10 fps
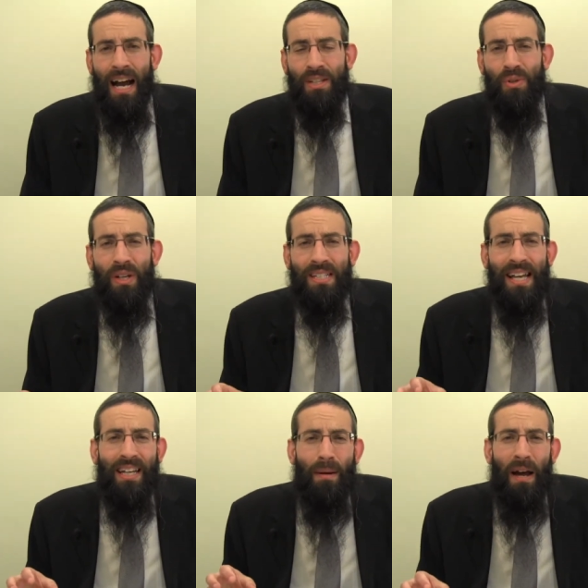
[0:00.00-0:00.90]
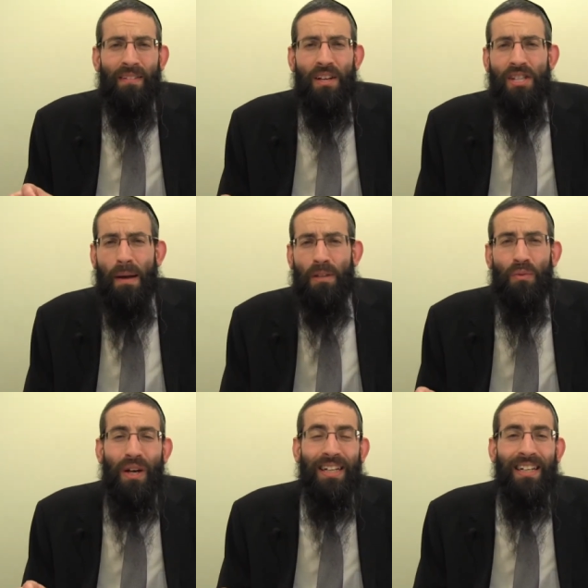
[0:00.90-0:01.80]
As soon as they come out of their sap,
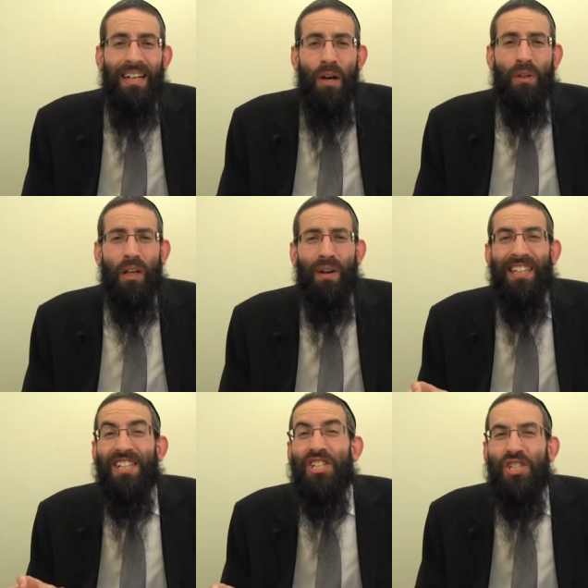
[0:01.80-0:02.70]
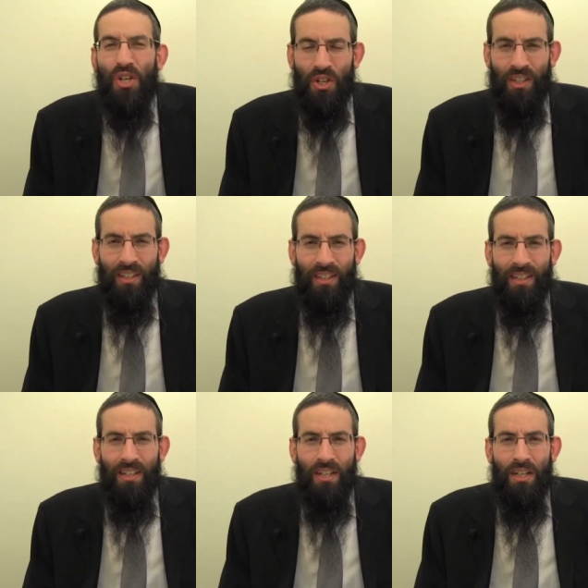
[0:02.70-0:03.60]
they're ready, we can already discern
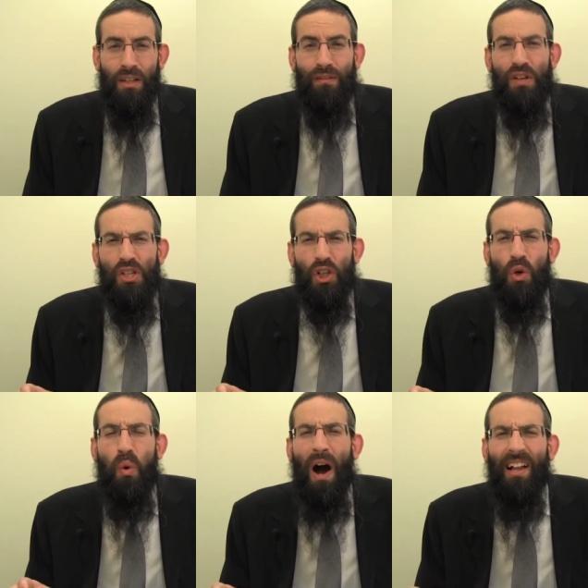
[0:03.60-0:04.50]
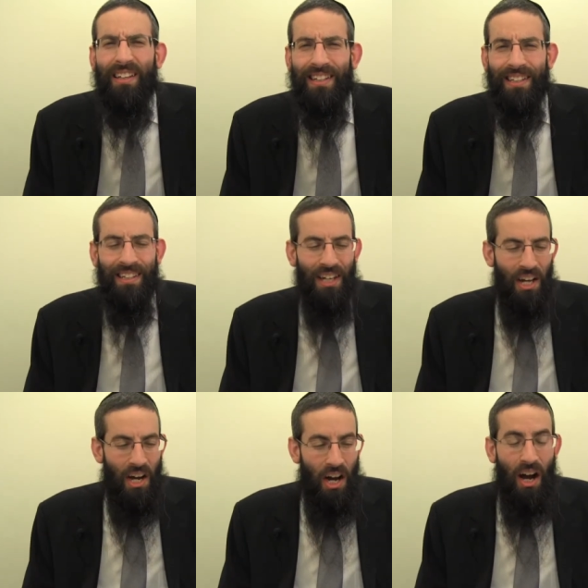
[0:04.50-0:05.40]
the future quality
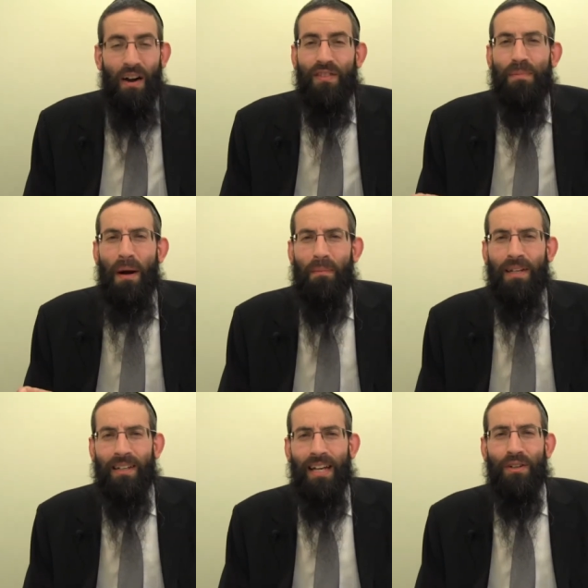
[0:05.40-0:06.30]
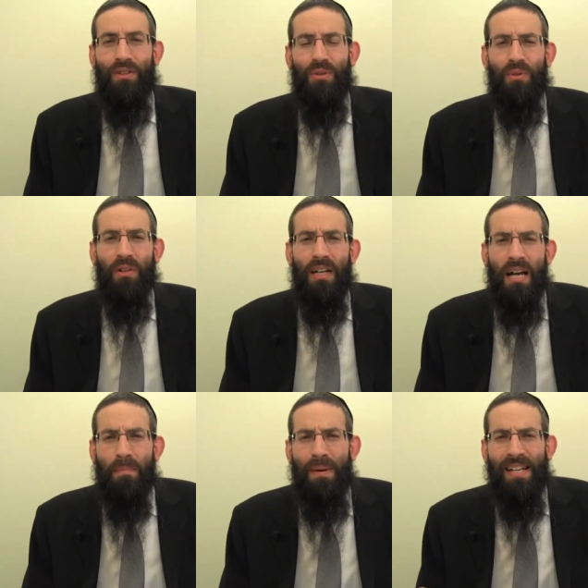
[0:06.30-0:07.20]
of the pumpkin. Here too,
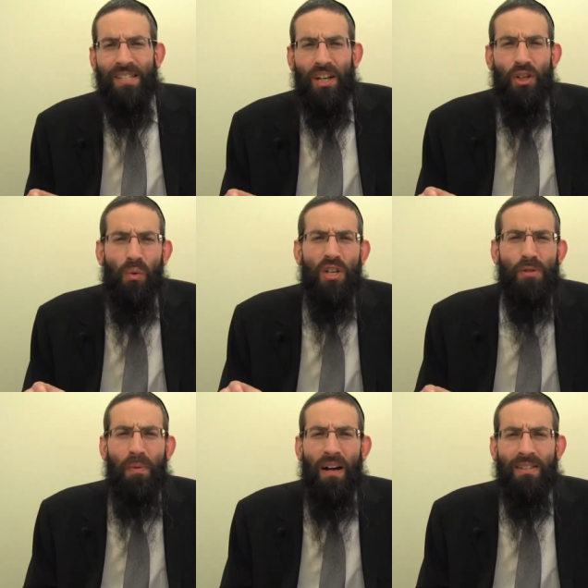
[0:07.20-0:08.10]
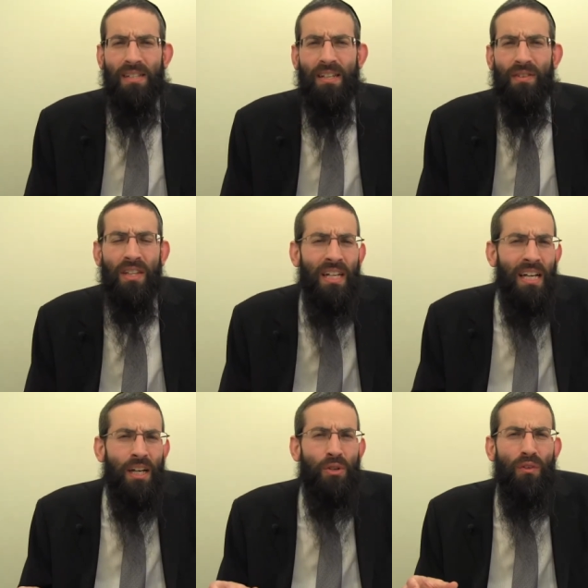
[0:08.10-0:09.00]
based on your responses, even
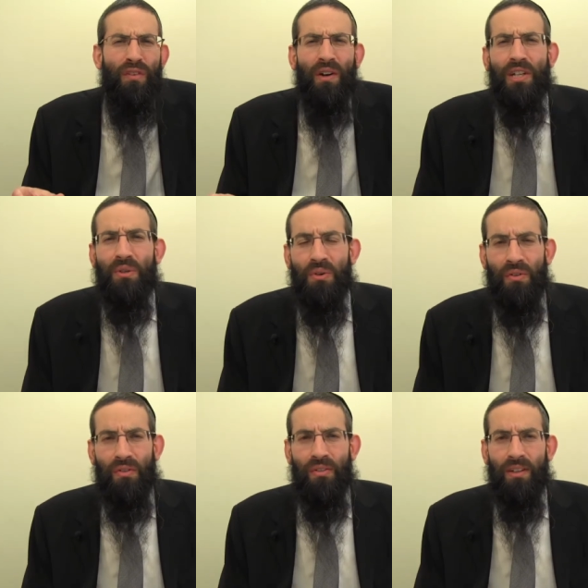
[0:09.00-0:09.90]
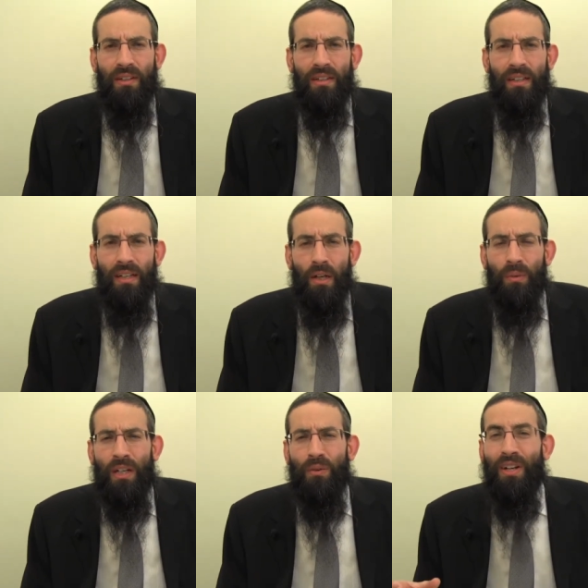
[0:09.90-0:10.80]
in your very youth,
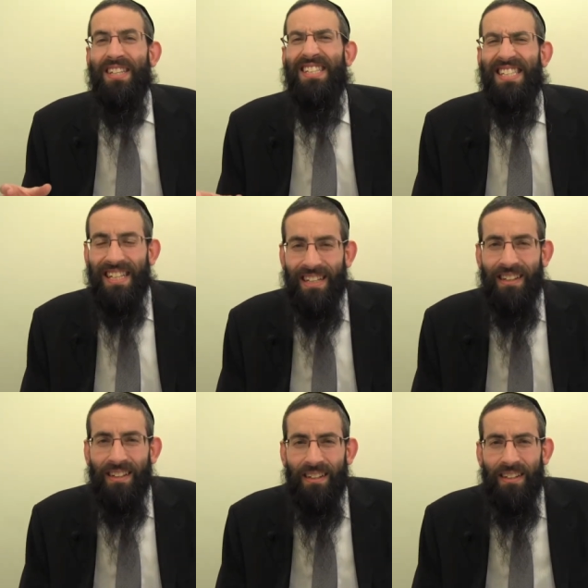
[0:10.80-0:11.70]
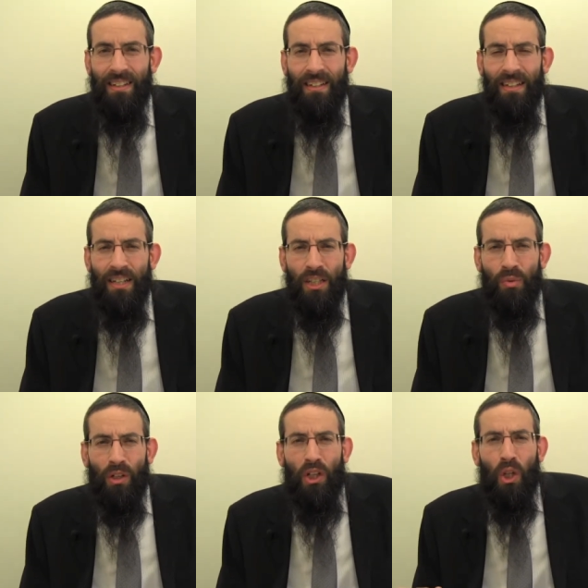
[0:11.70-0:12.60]
we can already see
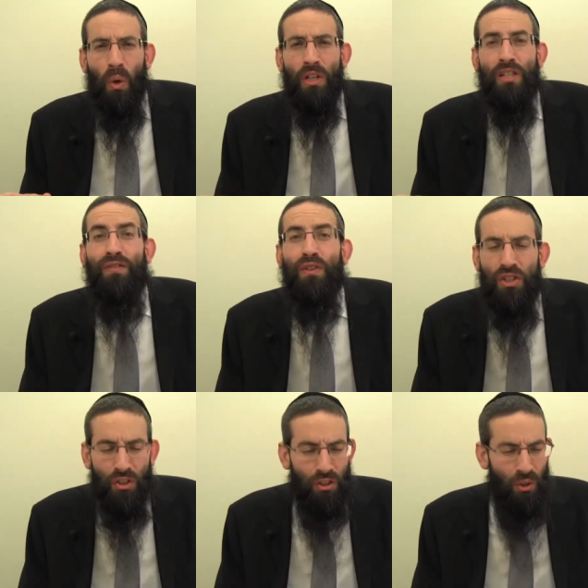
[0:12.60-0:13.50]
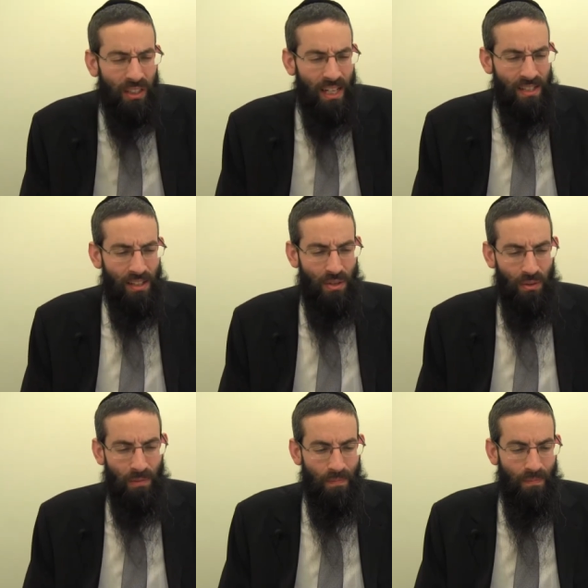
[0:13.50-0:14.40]
to what glorious future you are destined to.